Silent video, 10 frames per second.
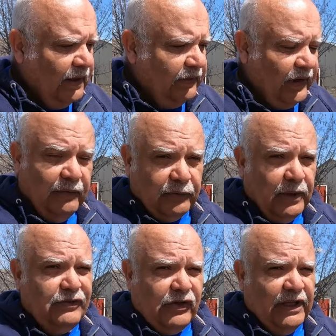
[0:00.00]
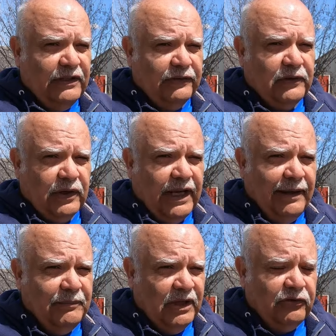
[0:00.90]
Because I was originally just going to
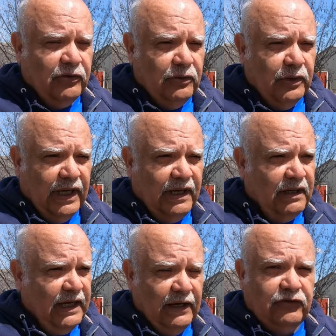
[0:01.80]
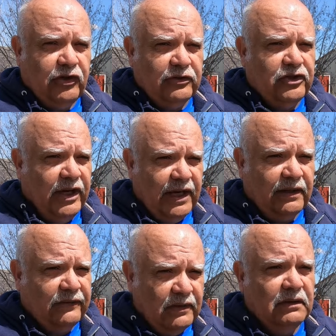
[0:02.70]
have them issue a cashier
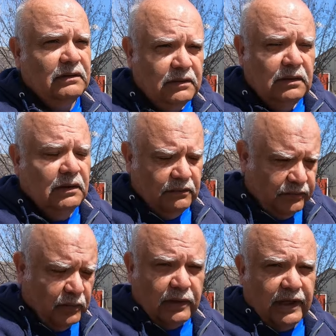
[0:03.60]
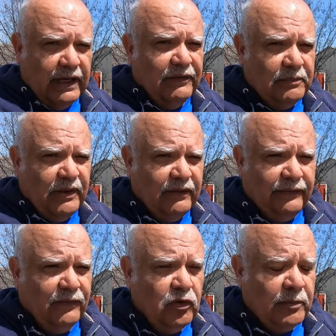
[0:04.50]
checks for every piece
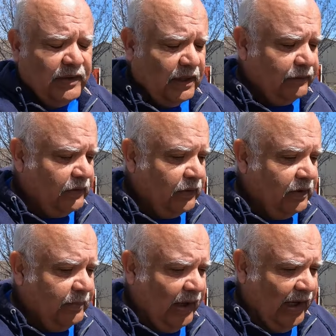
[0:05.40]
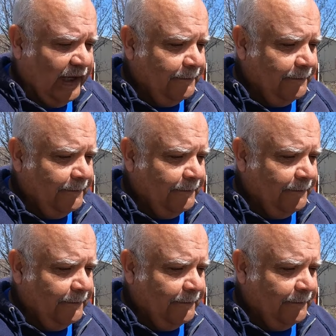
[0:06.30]
of equipment that I was going to buy.